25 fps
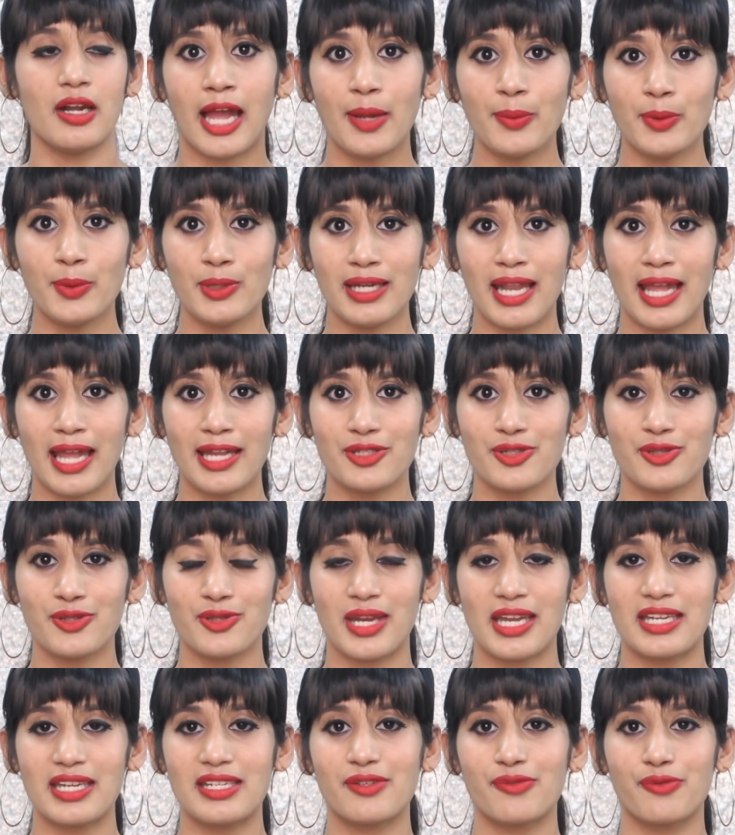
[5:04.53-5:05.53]
I would like to
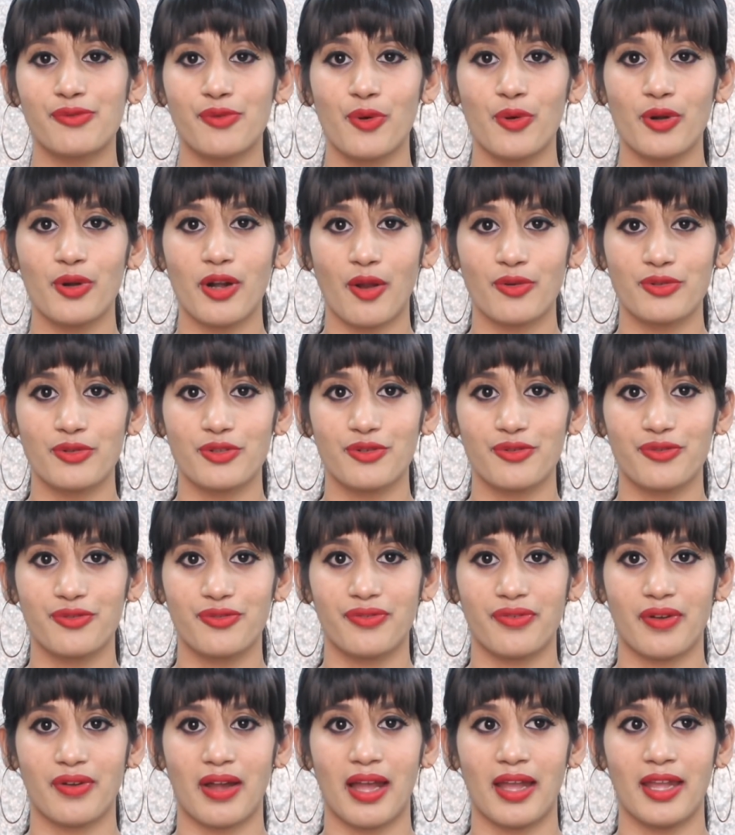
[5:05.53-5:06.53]
rate it 4 out of
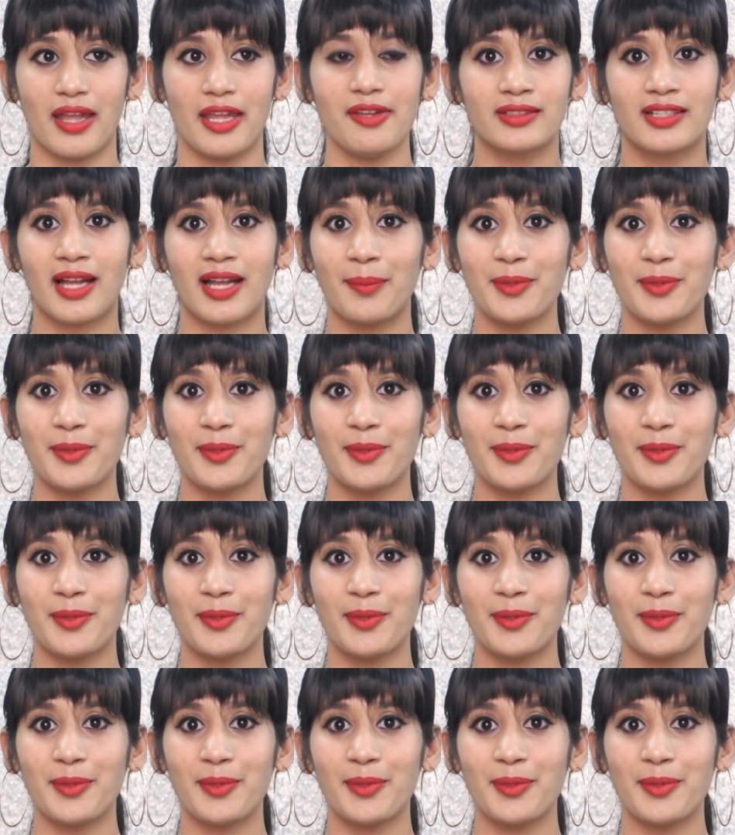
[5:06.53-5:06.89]
5.